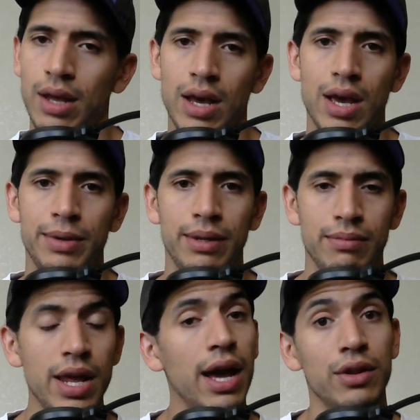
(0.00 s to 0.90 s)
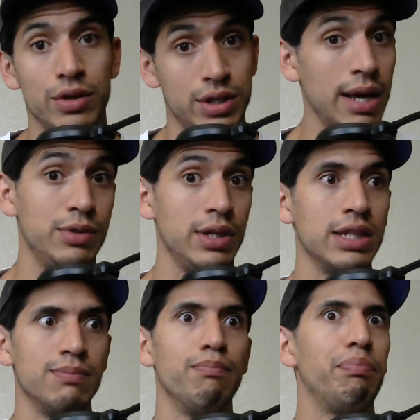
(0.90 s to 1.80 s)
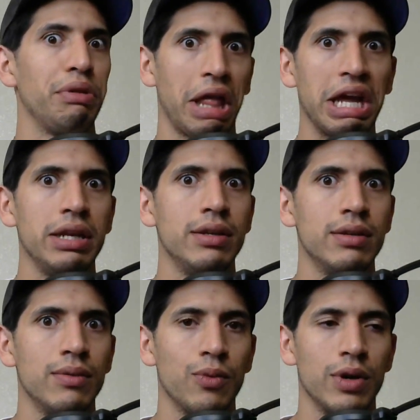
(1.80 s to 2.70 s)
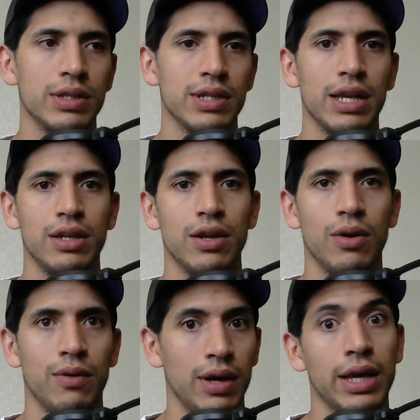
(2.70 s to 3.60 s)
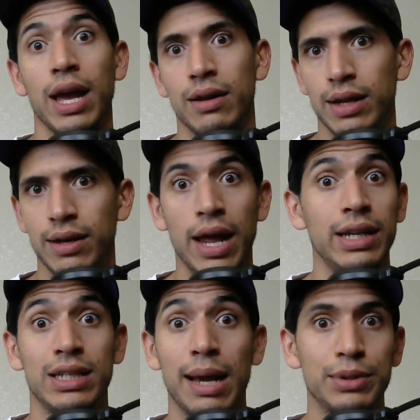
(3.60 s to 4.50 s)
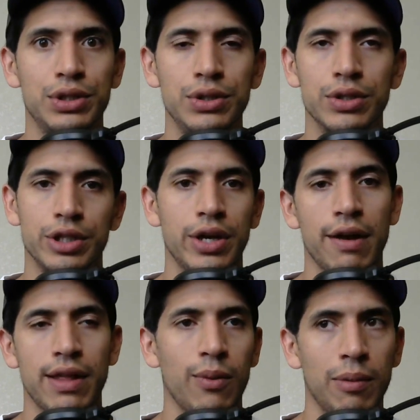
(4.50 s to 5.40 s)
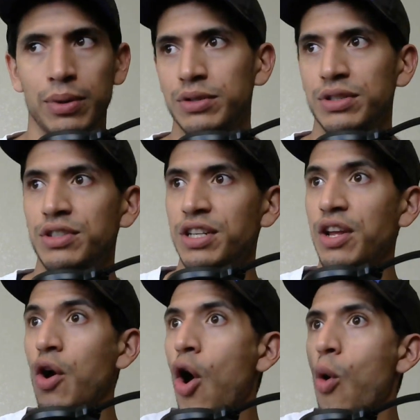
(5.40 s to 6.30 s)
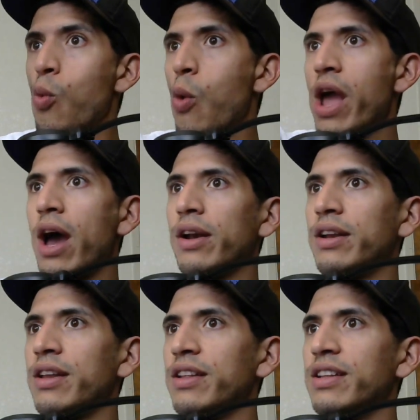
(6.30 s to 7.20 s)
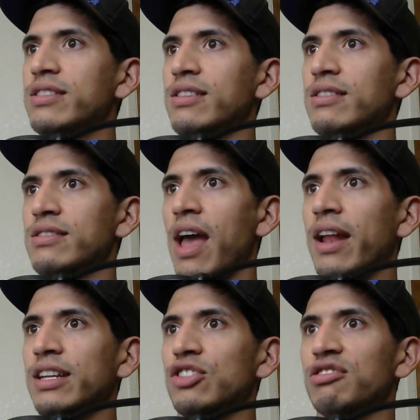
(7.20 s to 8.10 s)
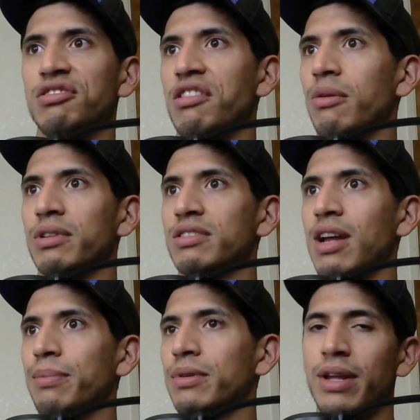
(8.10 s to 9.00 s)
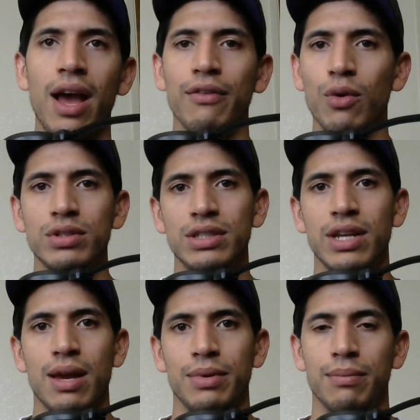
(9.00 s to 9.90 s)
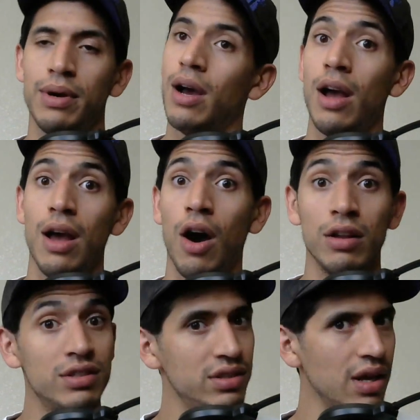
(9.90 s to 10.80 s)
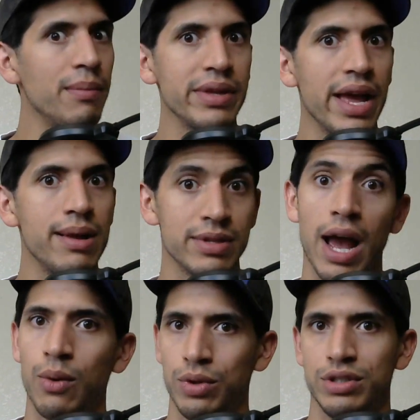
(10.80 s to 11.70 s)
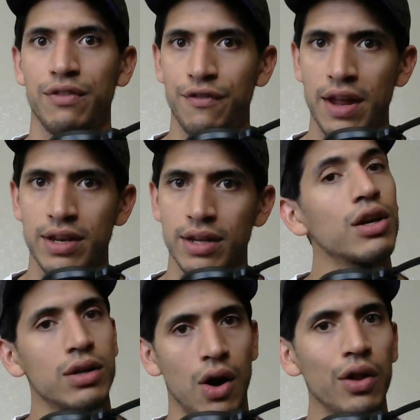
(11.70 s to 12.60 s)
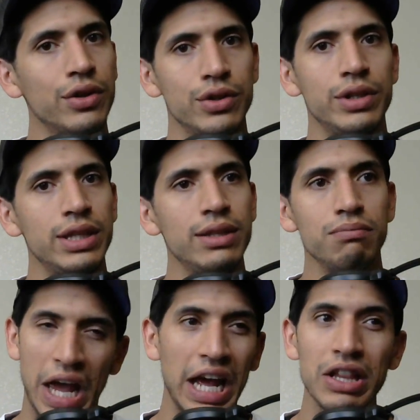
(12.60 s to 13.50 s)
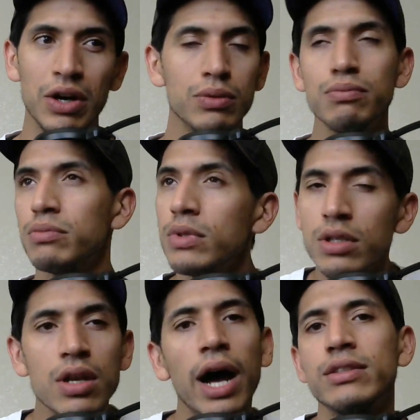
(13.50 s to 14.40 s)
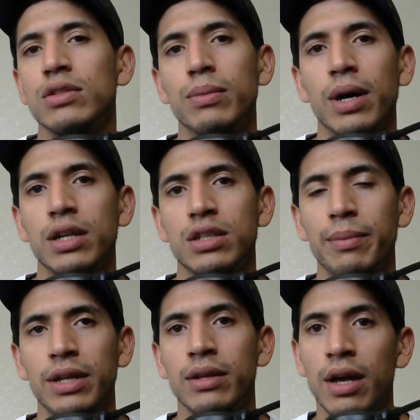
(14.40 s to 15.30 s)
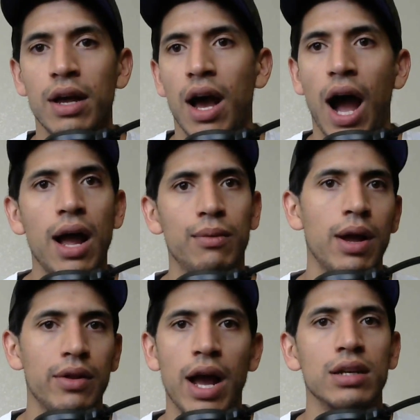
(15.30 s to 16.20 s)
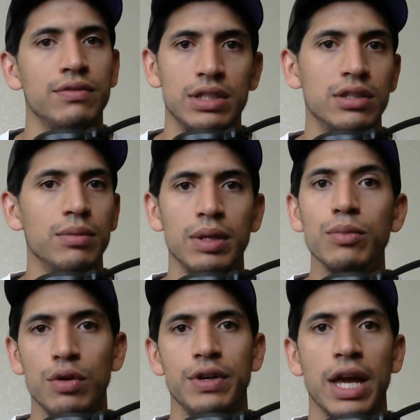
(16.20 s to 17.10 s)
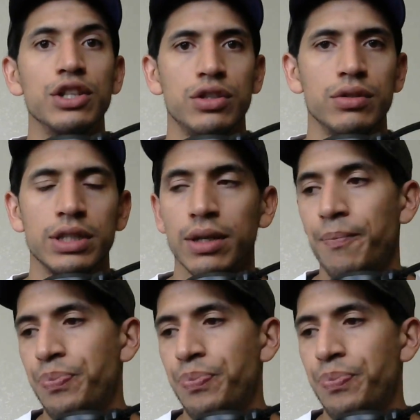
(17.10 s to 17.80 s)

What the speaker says: I mean, yeah, there are times it's blatant where it's like, again, in any type of shooter, you have that one person sitting way out into the distance and he's just sitting there with a sniper. Yeah, of course he's camping, but on some games I will defend it. Call of Duty, Halo, not so much. I mean, I'd rather actively still be moving and shooting.